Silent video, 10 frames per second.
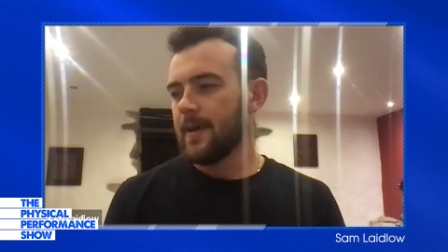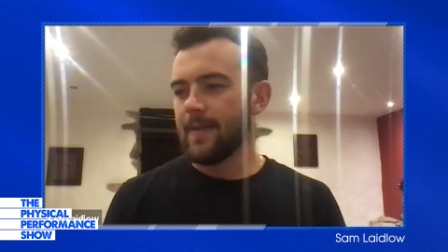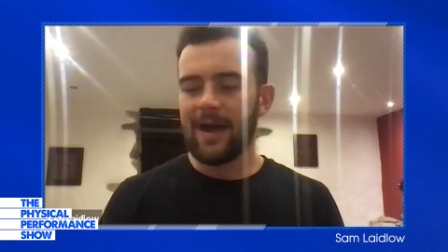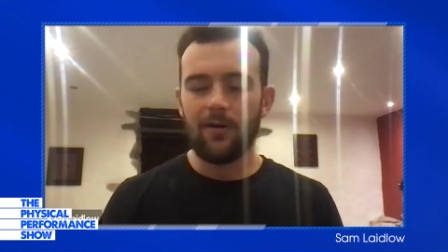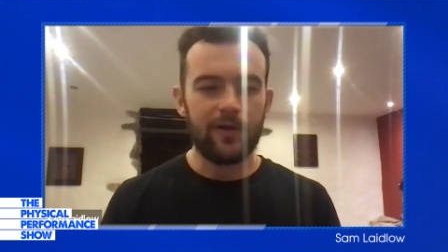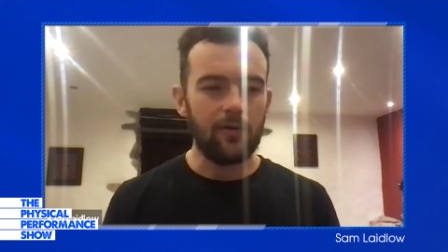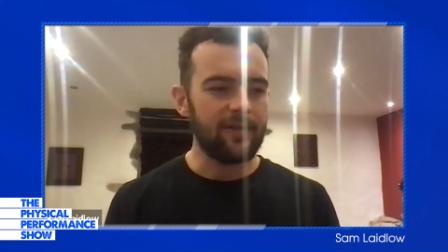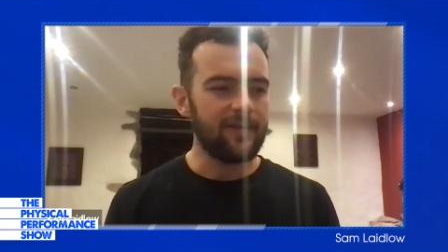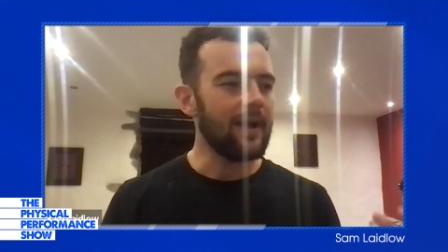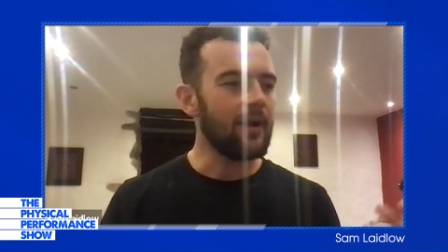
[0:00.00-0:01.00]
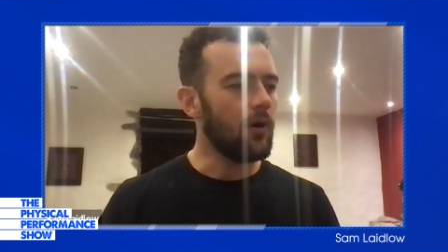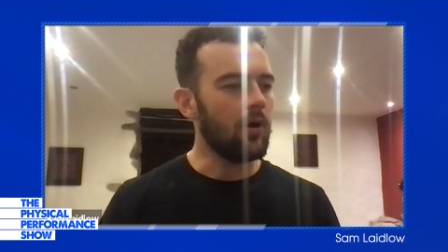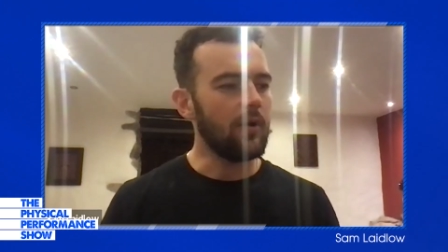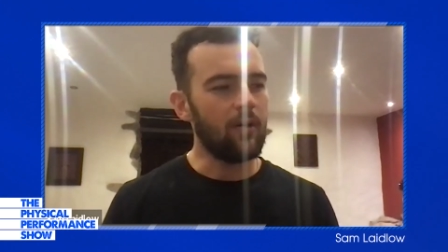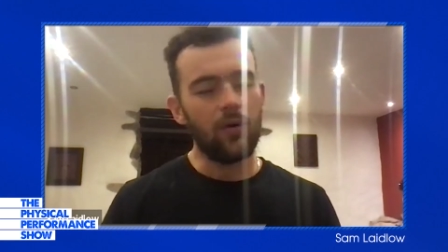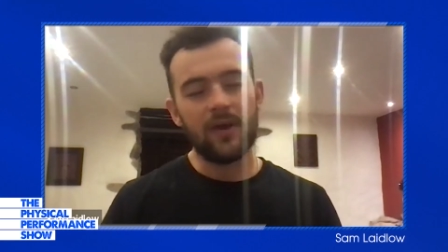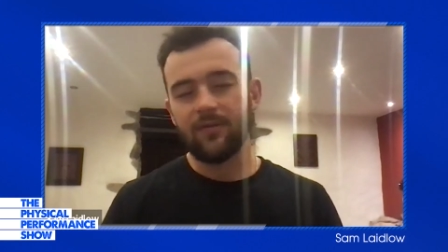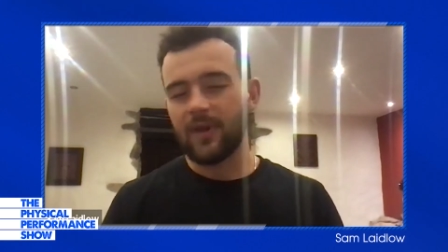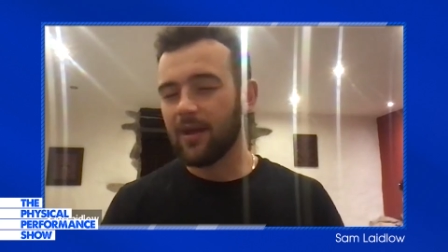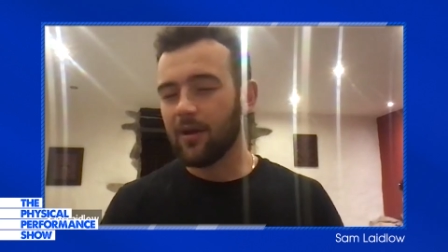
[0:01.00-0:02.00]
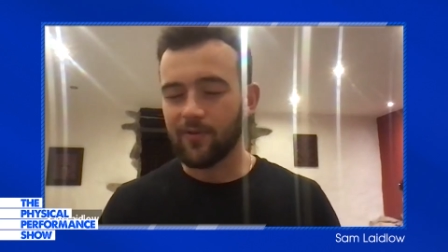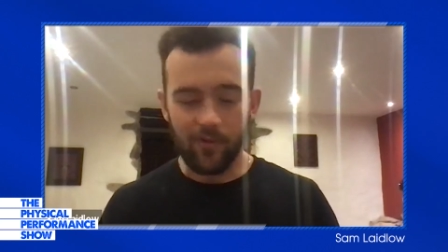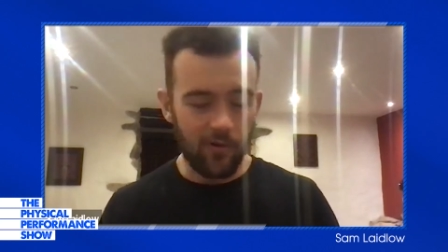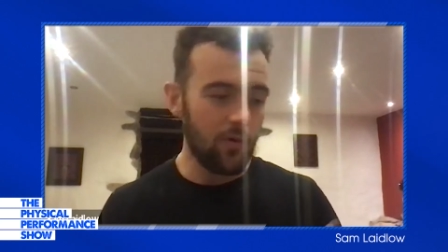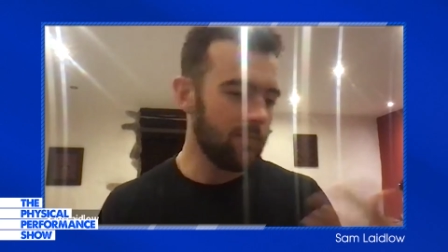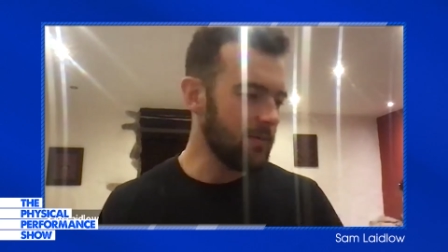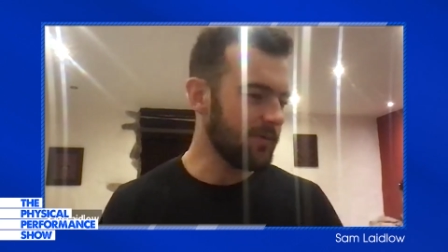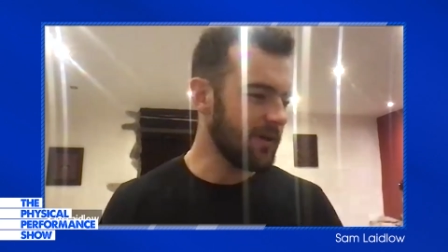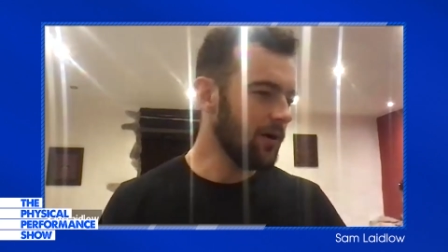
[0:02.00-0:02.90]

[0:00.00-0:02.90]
in the household it's like, oh, or even he goes to school and people say,